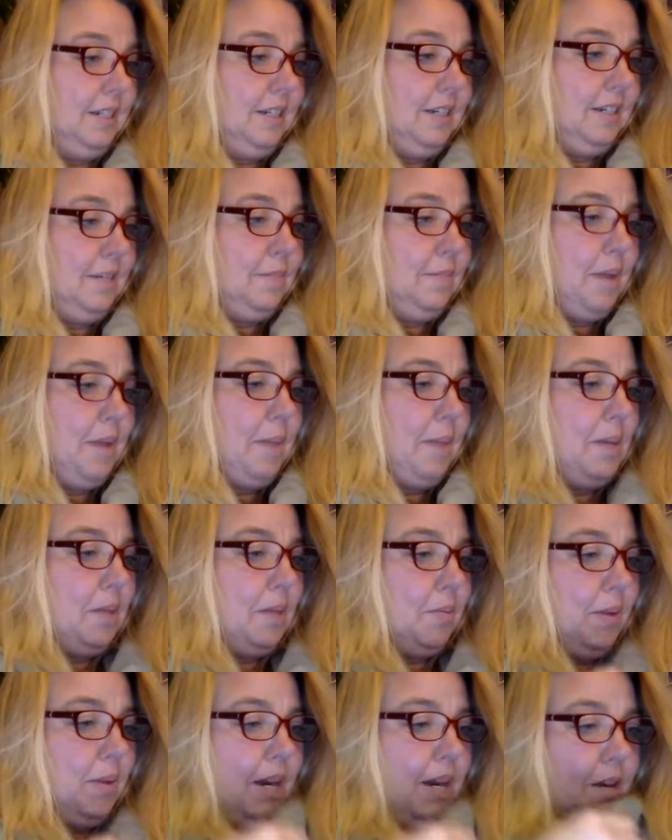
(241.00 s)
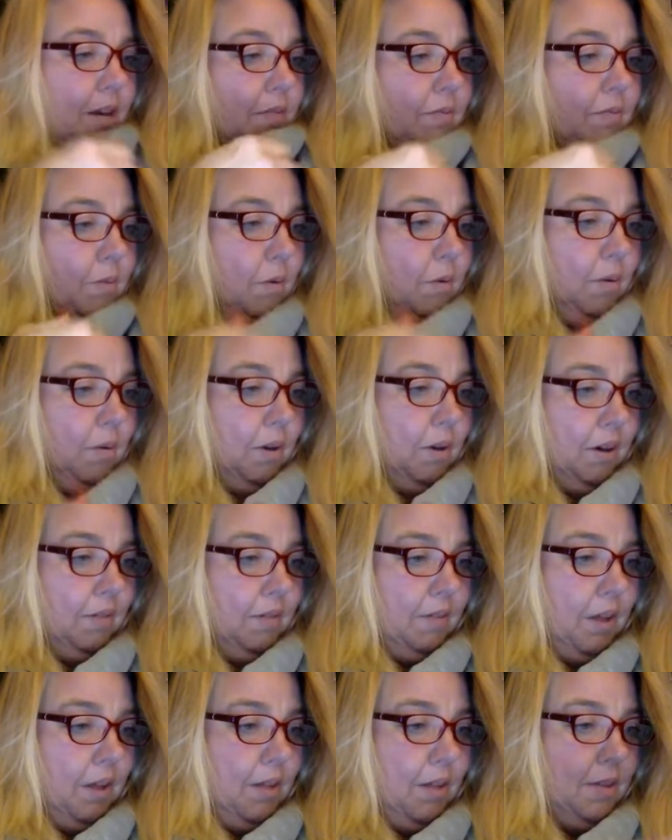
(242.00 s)
Maybe 3 or 4
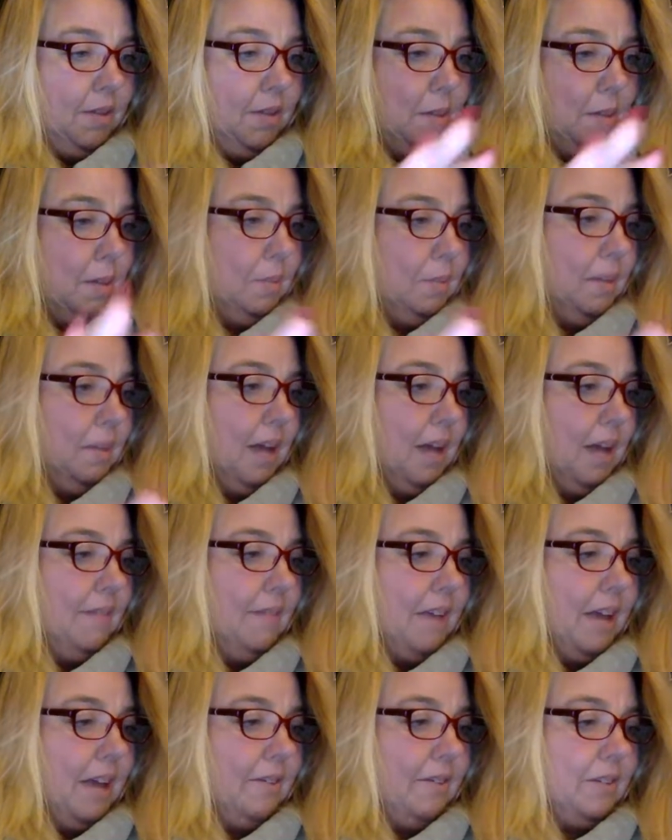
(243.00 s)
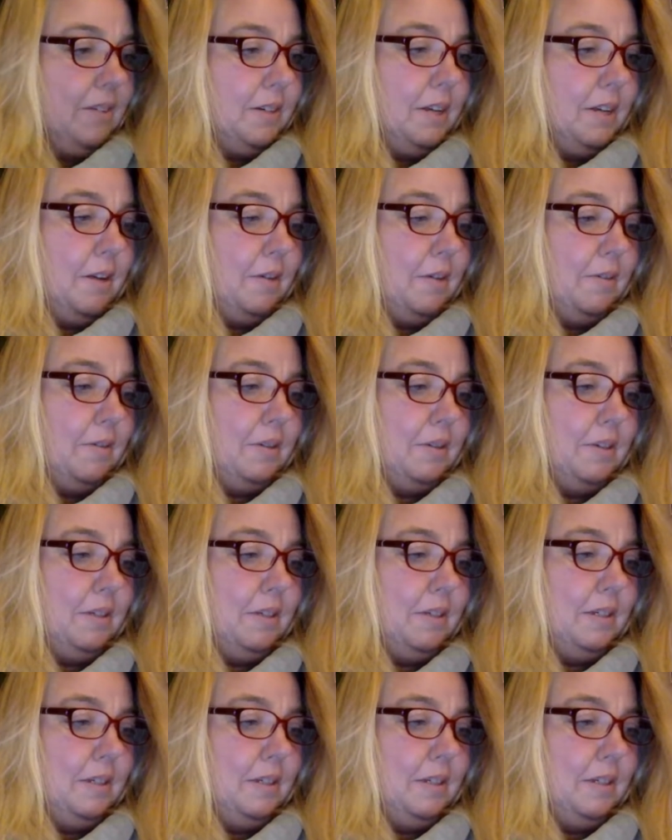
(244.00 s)
of all the people I've ever known,